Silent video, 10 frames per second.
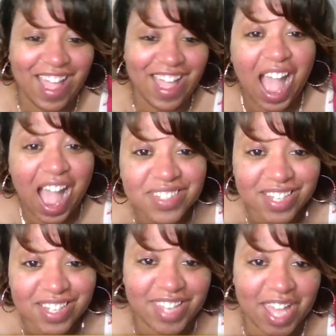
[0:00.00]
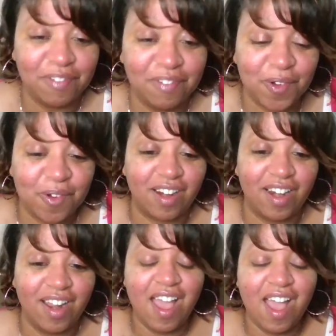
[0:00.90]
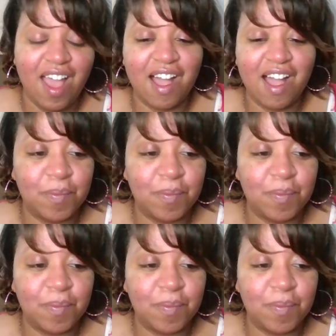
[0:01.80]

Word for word: I've done that before, um,